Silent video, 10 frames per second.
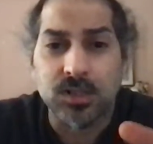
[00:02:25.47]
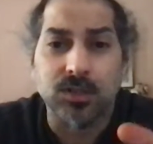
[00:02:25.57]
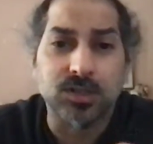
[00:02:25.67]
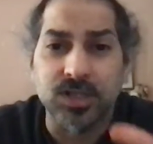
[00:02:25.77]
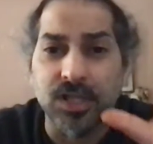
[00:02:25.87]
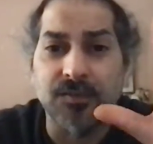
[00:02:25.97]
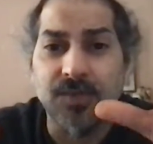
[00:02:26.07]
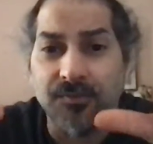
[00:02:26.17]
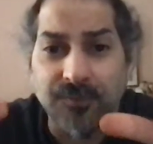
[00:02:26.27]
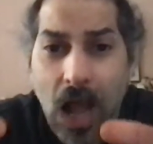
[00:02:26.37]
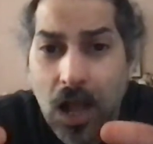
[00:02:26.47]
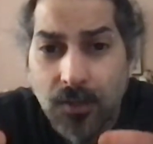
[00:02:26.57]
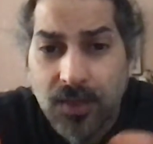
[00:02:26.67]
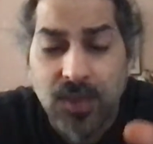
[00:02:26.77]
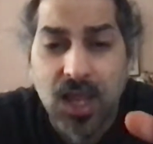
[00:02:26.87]
They'll see if the file
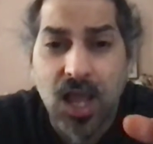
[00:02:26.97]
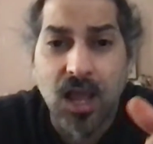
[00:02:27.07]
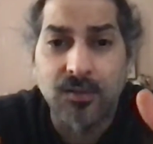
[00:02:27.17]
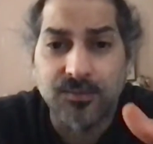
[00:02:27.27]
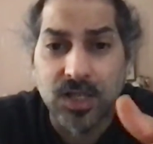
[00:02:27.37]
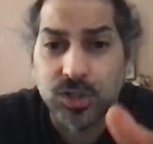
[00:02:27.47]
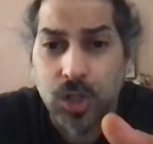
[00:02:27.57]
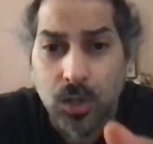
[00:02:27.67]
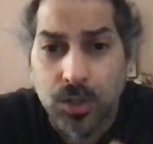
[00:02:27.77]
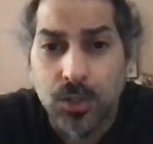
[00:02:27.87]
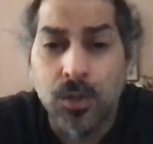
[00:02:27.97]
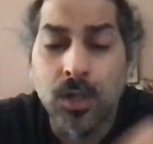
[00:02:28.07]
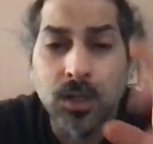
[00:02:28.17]
that they have they show you